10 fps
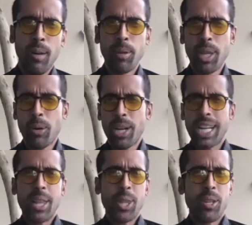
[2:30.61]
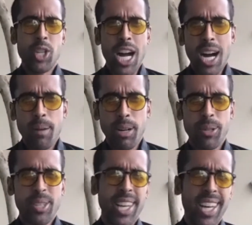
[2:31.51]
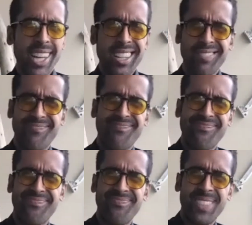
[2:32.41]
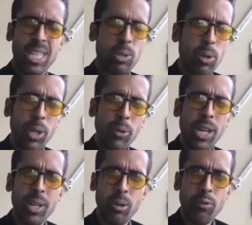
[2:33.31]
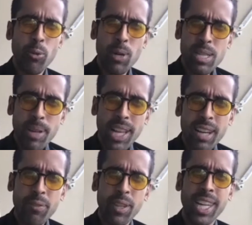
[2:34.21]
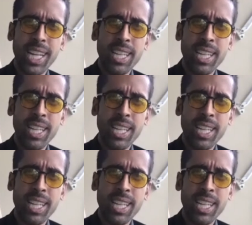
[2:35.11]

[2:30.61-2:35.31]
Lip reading: But then when I got the job, I was like, that's what I really want to do for the rest of my life. And like,